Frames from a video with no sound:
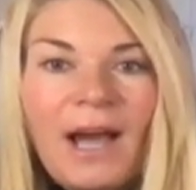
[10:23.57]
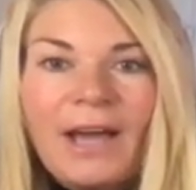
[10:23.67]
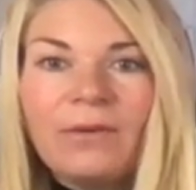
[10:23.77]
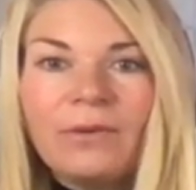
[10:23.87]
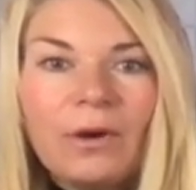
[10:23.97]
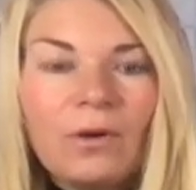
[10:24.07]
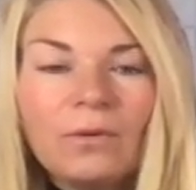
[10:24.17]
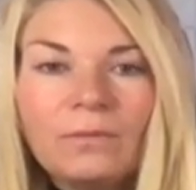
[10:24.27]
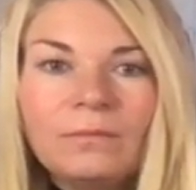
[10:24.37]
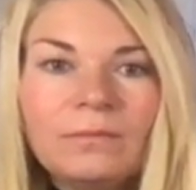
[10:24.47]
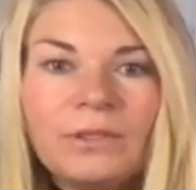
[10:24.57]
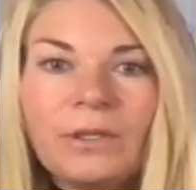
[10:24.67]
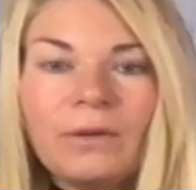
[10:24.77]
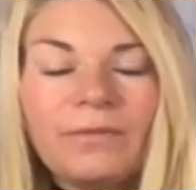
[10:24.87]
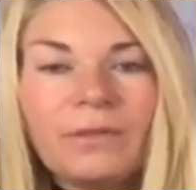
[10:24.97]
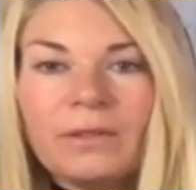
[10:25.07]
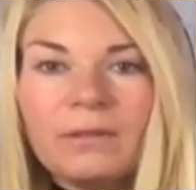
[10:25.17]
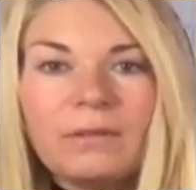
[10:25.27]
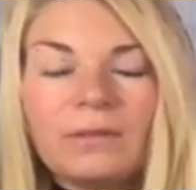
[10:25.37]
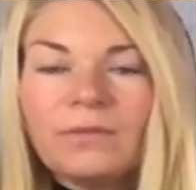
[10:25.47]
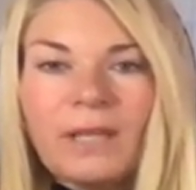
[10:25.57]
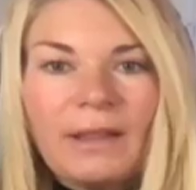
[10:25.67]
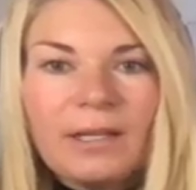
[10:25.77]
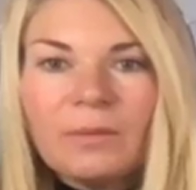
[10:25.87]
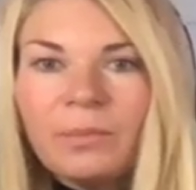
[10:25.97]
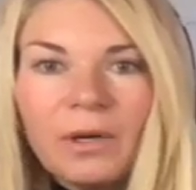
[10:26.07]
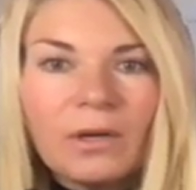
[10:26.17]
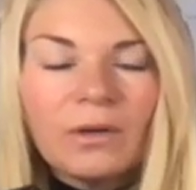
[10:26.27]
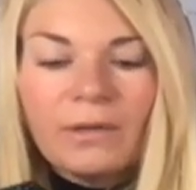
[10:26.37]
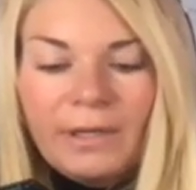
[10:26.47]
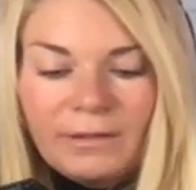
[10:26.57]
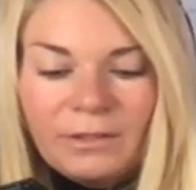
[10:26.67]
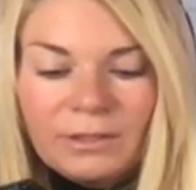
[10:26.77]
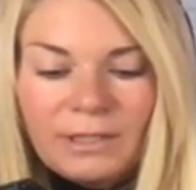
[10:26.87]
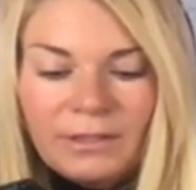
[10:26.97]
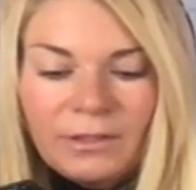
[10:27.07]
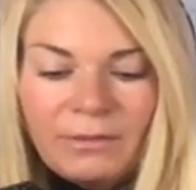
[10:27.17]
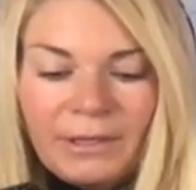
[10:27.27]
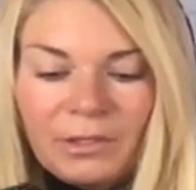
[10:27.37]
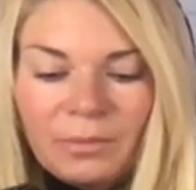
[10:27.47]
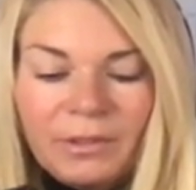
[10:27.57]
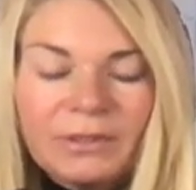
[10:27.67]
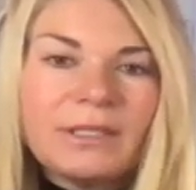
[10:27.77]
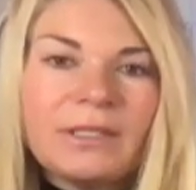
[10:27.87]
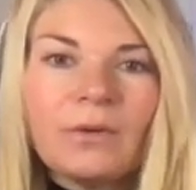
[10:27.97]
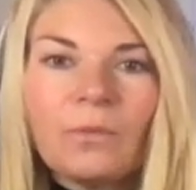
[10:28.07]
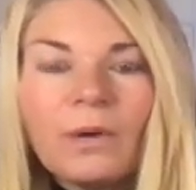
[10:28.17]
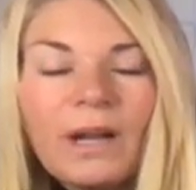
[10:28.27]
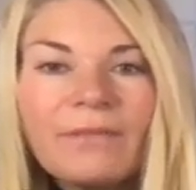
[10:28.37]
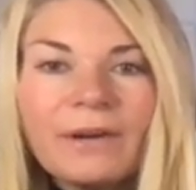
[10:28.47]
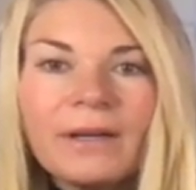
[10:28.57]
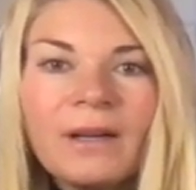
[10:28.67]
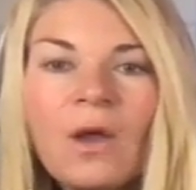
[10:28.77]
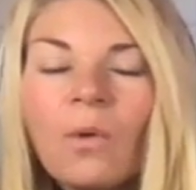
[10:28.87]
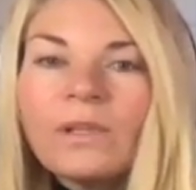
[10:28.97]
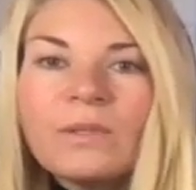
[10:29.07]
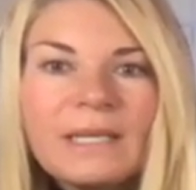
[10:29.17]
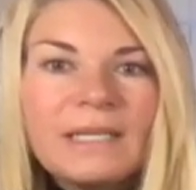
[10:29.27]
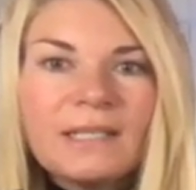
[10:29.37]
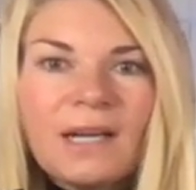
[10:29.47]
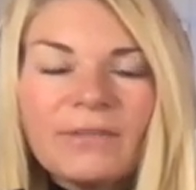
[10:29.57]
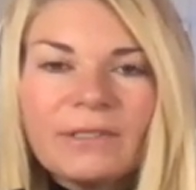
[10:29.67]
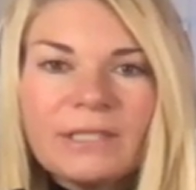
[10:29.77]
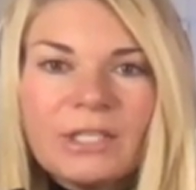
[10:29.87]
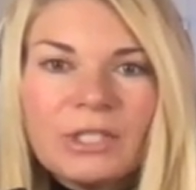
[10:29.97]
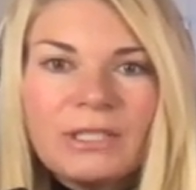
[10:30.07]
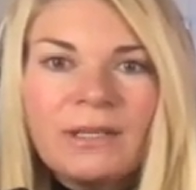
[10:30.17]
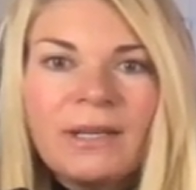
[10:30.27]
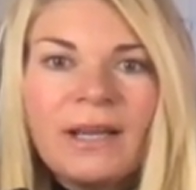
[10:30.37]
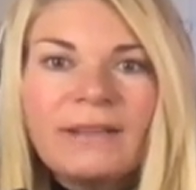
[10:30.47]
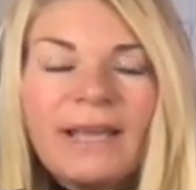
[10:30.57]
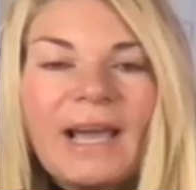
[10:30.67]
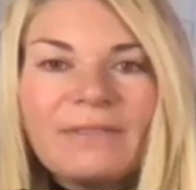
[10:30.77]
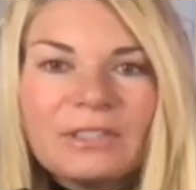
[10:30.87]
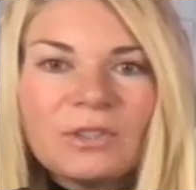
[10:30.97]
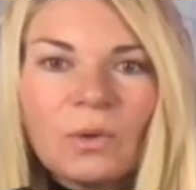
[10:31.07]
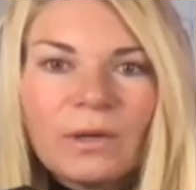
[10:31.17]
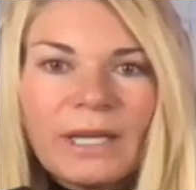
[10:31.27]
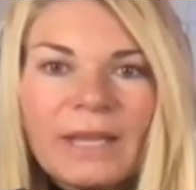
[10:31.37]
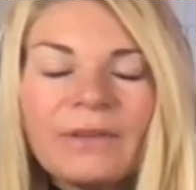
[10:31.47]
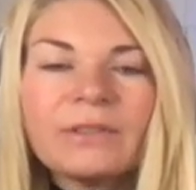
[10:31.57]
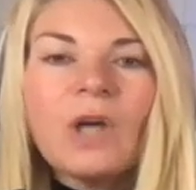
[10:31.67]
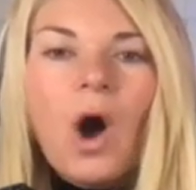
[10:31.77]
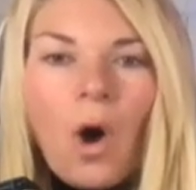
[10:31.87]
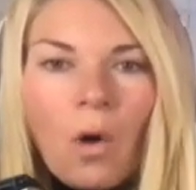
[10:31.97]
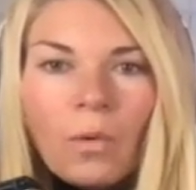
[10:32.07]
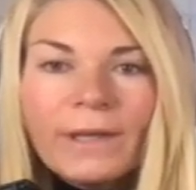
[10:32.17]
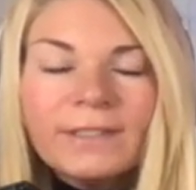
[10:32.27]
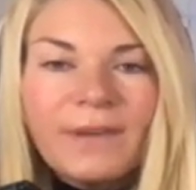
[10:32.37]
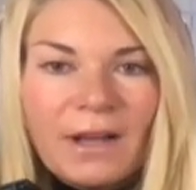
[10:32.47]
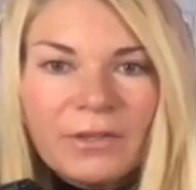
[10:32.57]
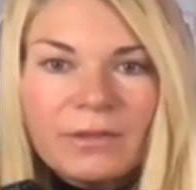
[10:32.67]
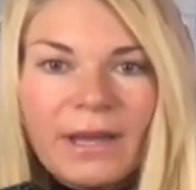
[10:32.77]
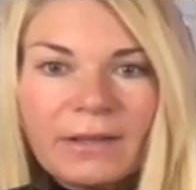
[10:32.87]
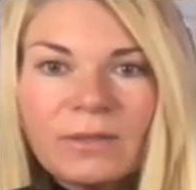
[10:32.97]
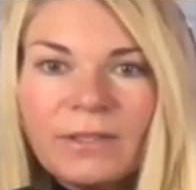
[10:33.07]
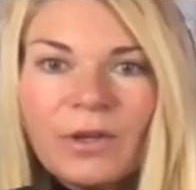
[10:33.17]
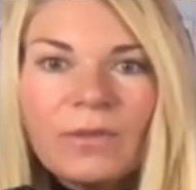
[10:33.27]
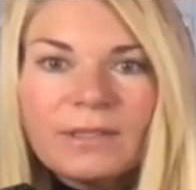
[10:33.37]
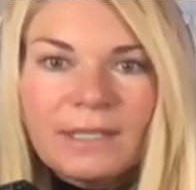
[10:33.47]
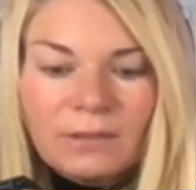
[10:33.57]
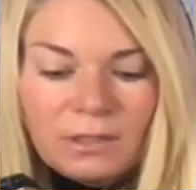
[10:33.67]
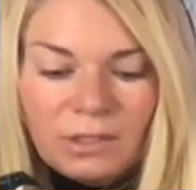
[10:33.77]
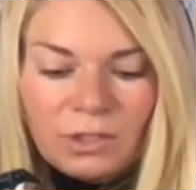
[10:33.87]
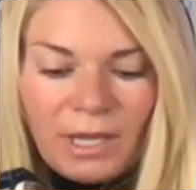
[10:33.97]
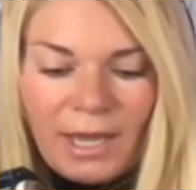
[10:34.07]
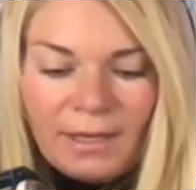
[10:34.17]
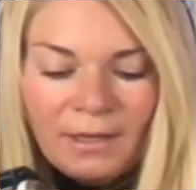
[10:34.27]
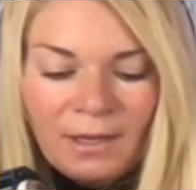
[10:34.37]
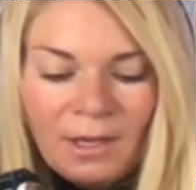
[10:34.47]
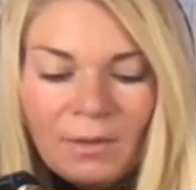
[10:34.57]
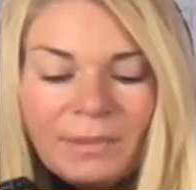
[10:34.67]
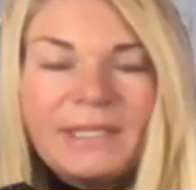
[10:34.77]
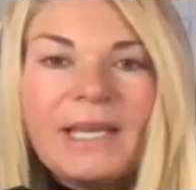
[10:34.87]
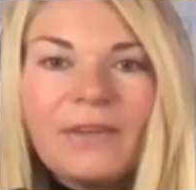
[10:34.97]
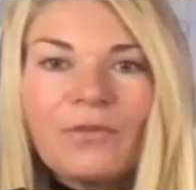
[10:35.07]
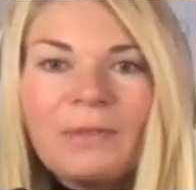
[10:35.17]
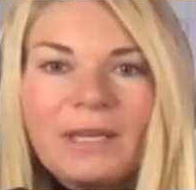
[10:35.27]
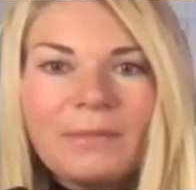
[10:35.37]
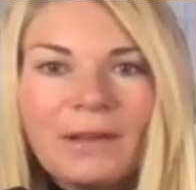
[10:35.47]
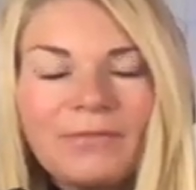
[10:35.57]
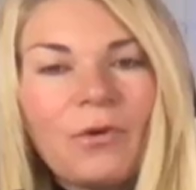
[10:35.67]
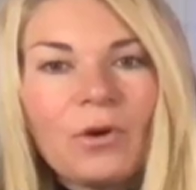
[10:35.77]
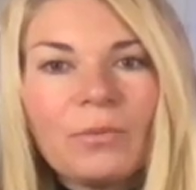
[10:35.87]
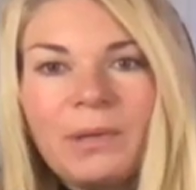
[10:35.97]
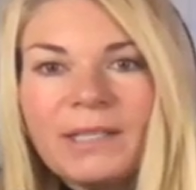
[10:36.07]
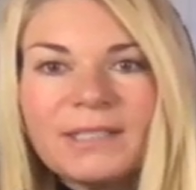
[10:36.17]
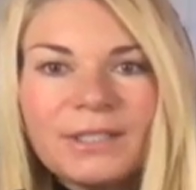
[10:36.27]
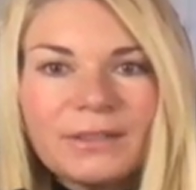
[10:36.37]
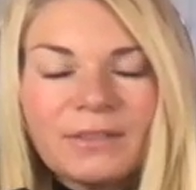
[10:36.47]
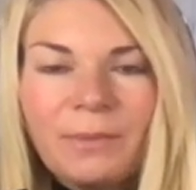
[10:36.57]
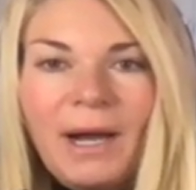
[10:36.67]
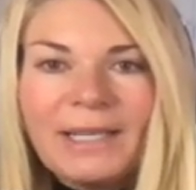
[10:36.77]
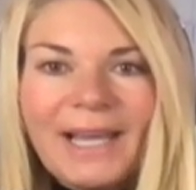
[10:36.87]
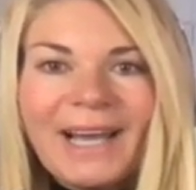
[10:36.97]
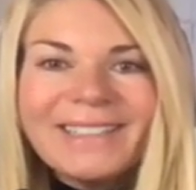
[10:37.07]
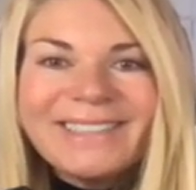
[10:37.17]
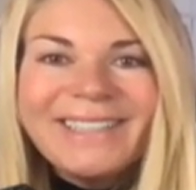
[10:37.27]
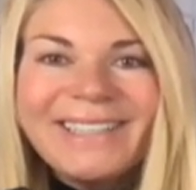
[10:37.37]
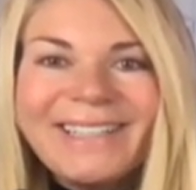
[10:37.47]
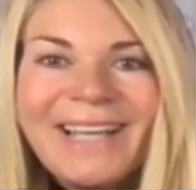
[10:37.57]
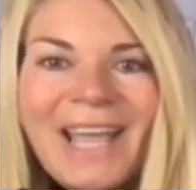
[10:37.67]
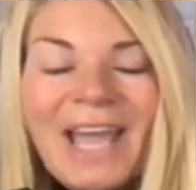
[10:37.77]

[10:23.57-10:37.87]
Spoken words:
I don't know, if they're selling a book or they just think they're a regular person or whatever. Once we get into conversation, they have a story and there's always value there. So I know this sounds cliche, but take it from me in my 4+ years of podcasting.